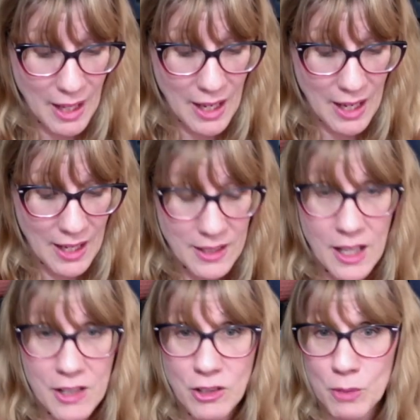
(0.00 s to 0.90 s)
And uh,
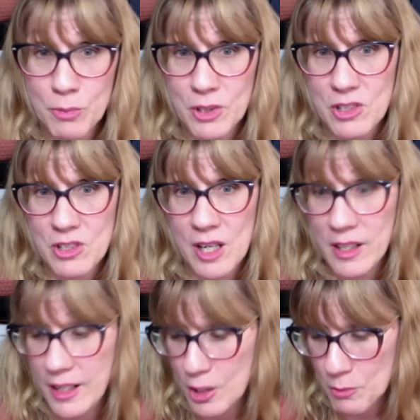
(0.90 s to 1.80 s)
your lips look
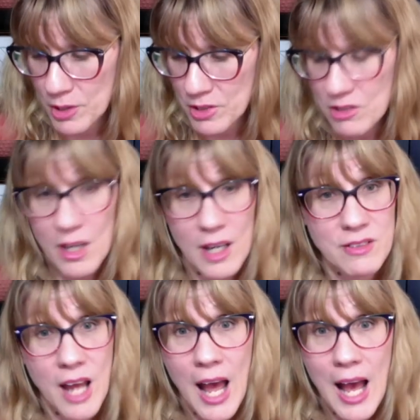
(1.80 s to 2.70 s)
shiny and
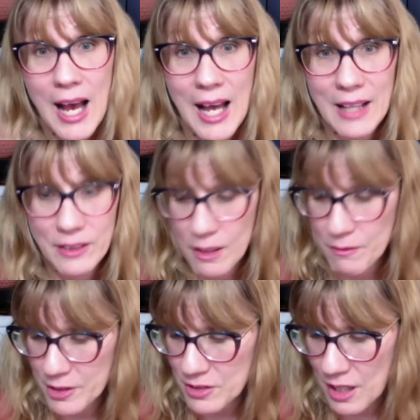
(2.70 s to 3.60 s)
moisturized. I love
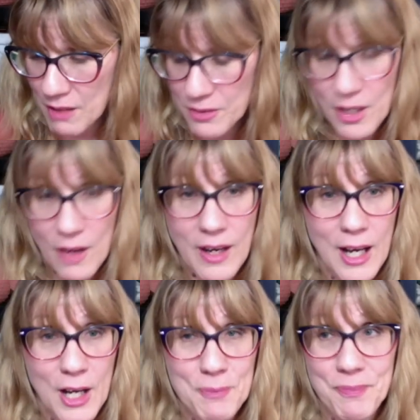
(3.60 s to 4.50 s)
this stuff. So
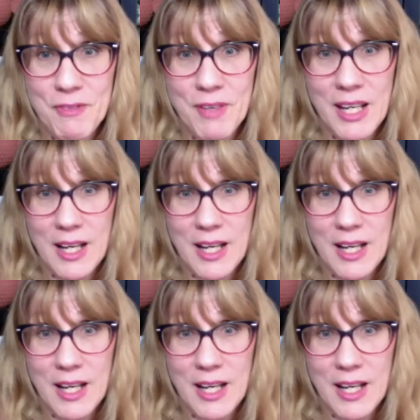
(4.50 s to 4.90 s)
um, if I get